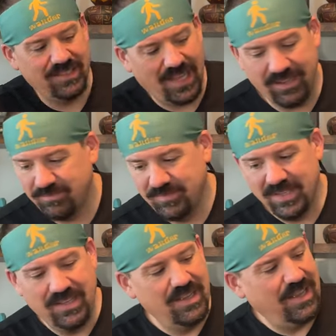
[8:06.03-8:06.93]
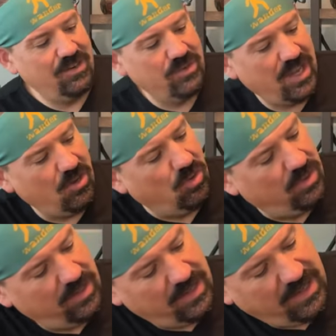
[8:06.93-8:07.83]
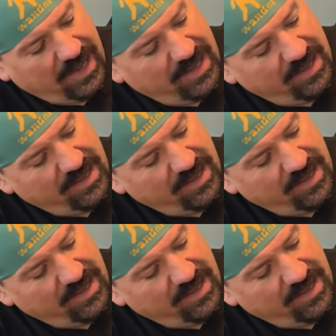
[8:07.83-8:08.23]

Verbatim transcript: I, I don't know. I,